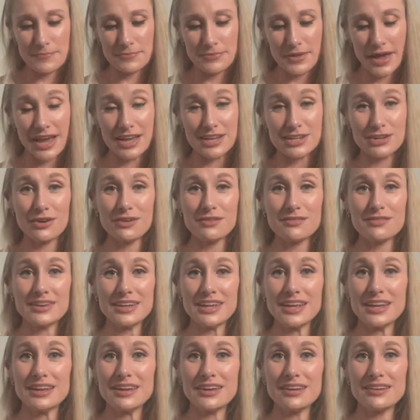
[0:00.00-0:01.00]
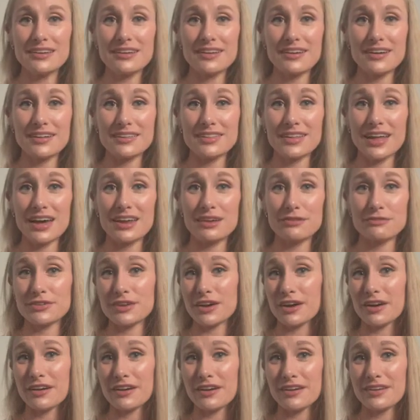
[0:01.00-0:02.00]
I don't need a lot of
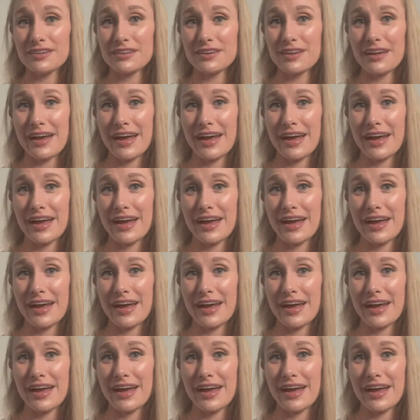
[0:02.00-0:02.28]
yarn.